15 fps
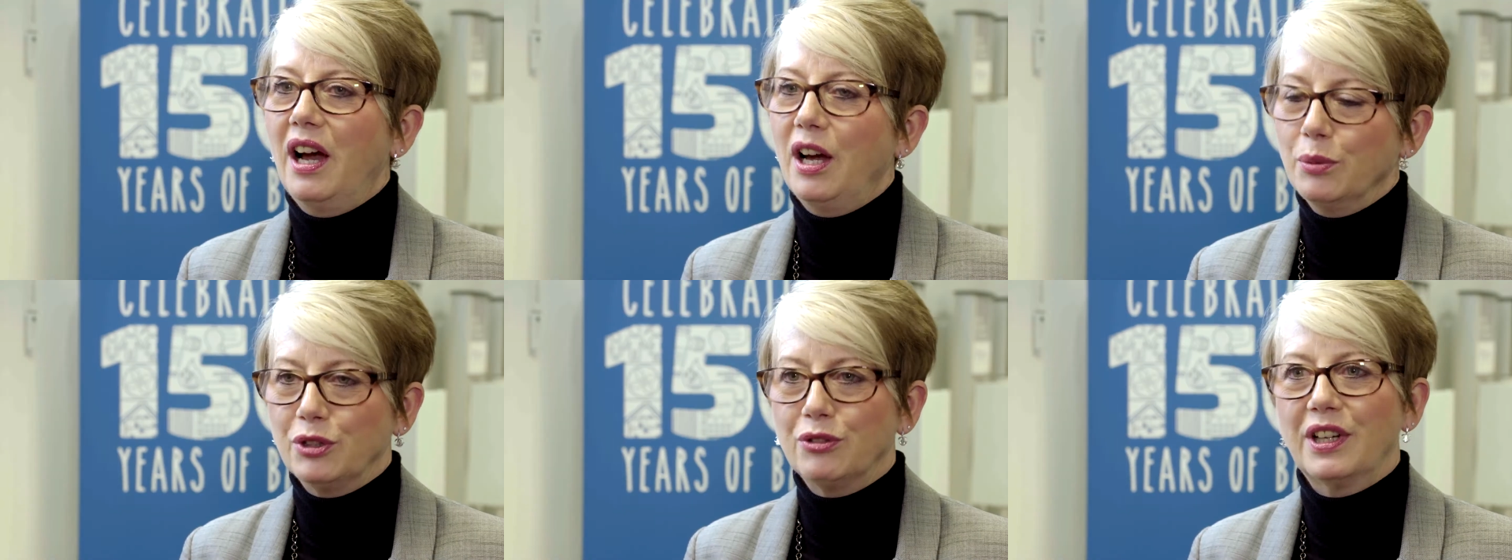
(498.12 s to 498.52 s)
I
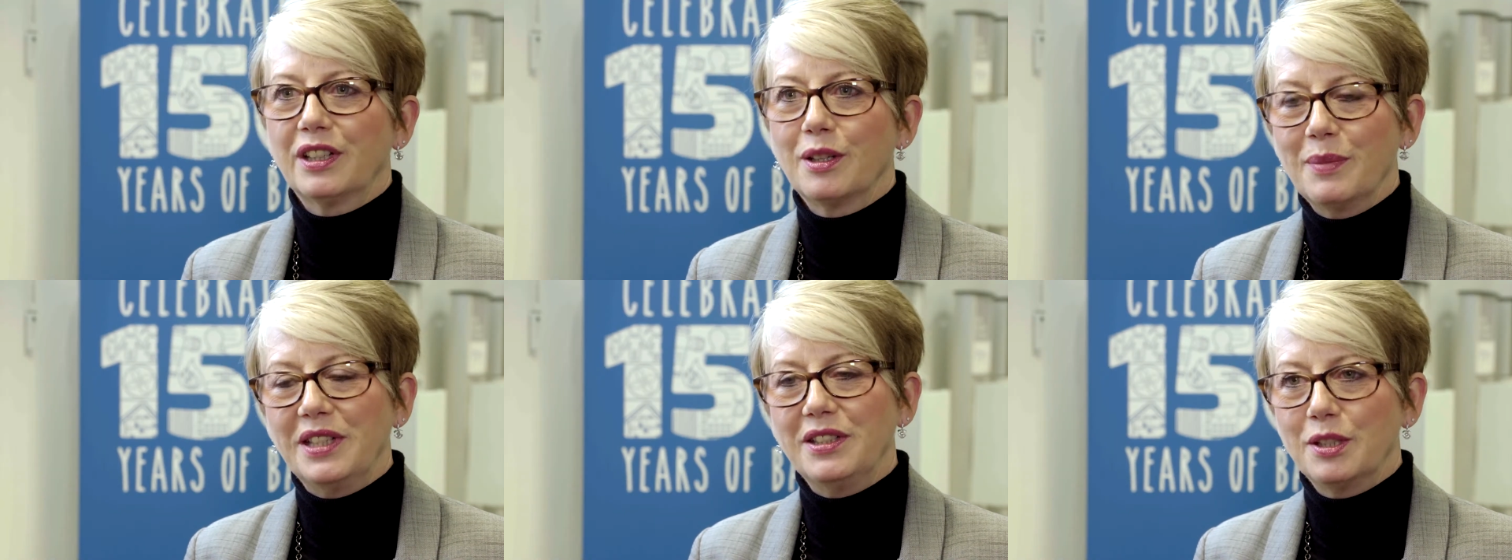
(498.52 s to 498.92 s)
would
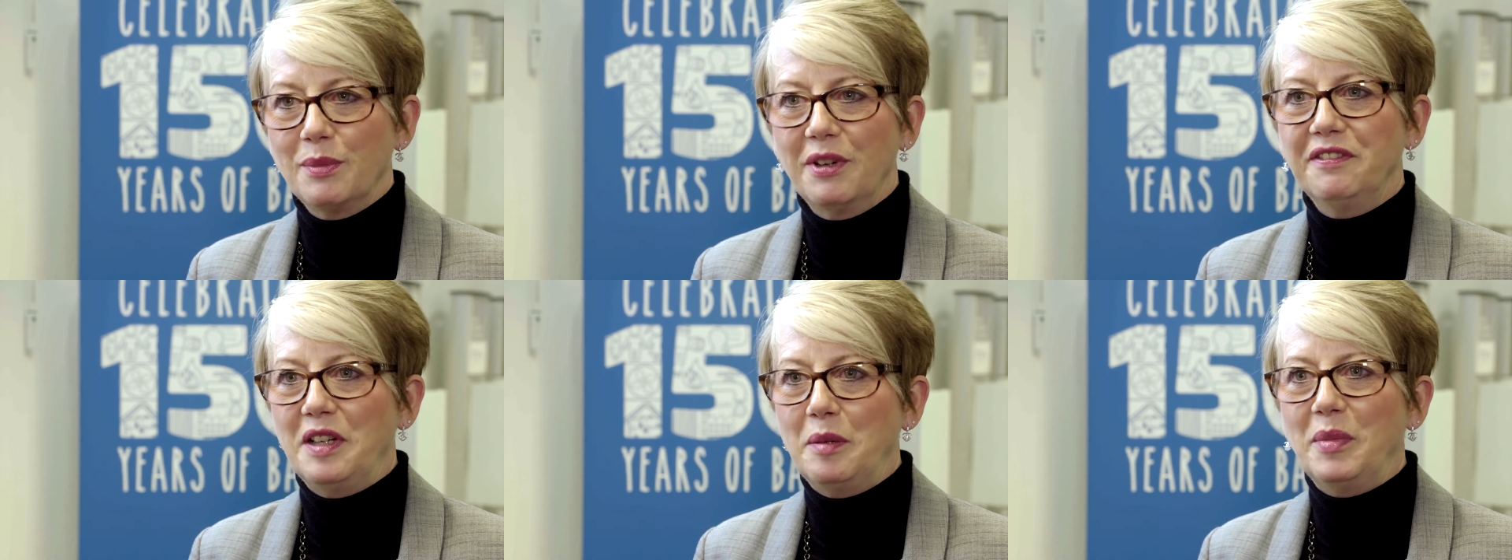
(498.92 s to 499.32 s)
recommend to my
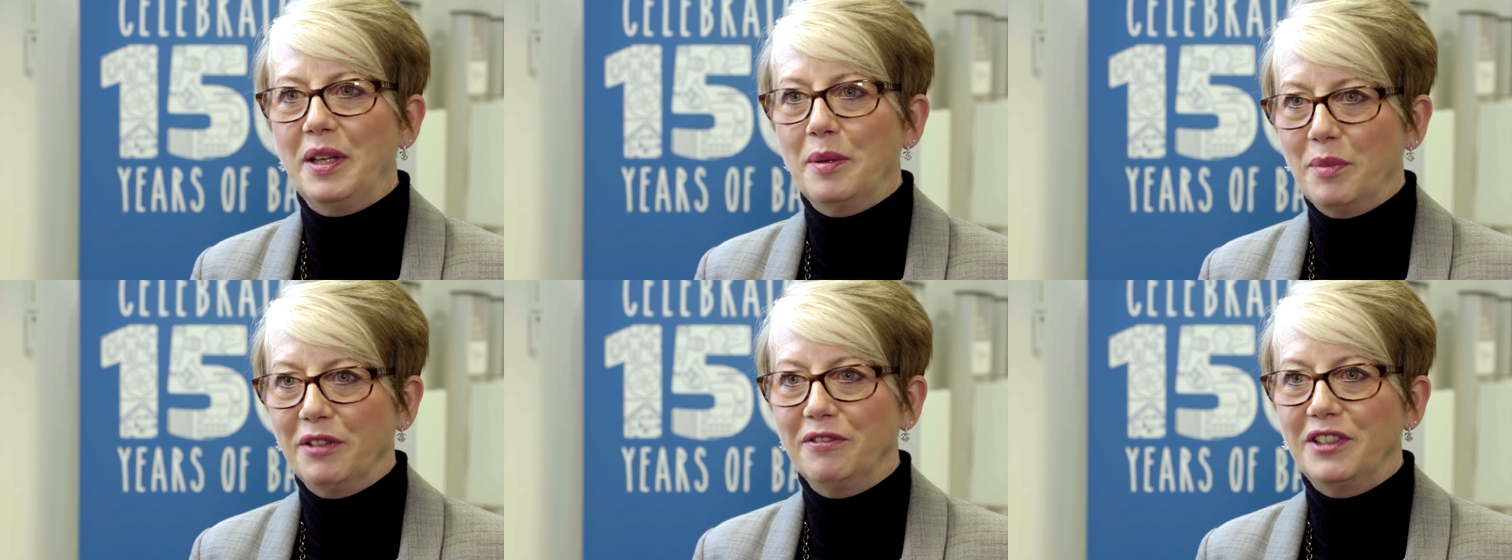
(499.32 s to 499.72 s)
family
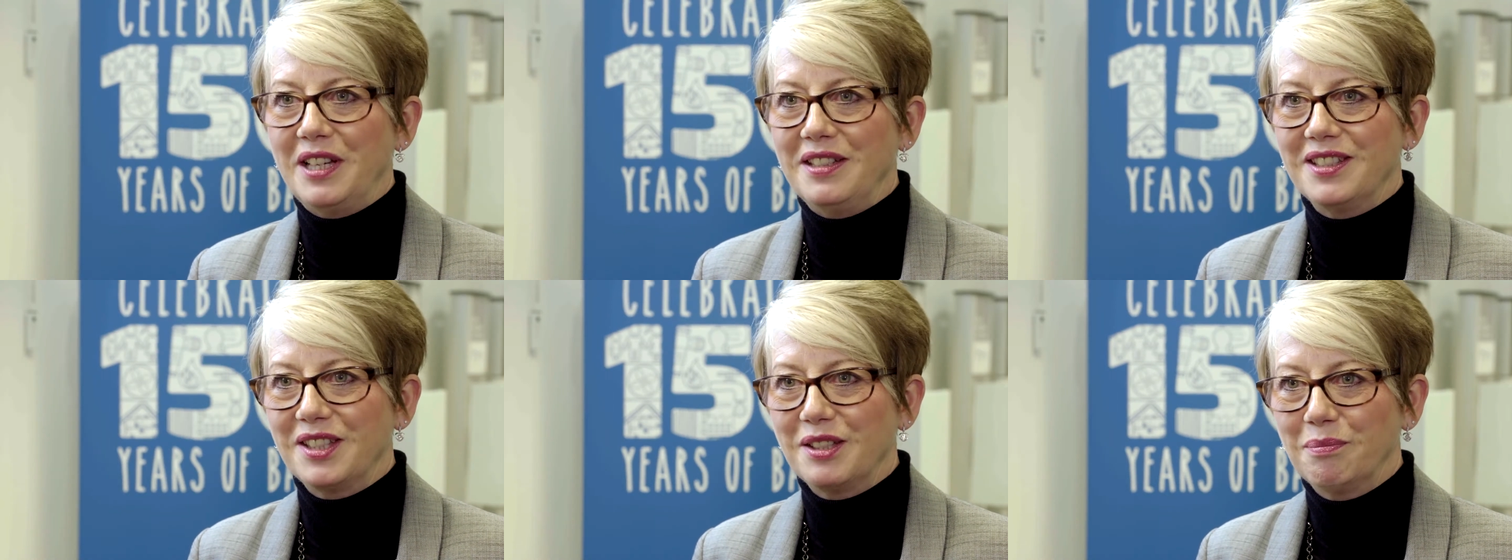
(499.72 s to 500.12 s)
and my
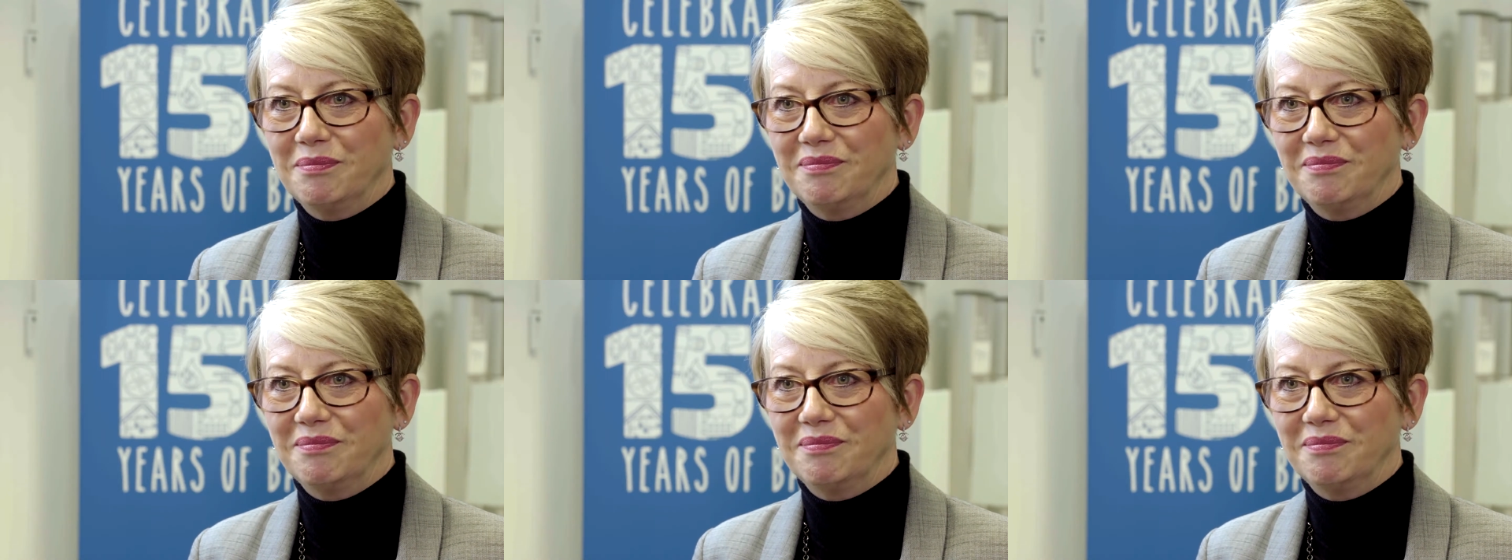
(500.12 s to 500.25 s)
friends.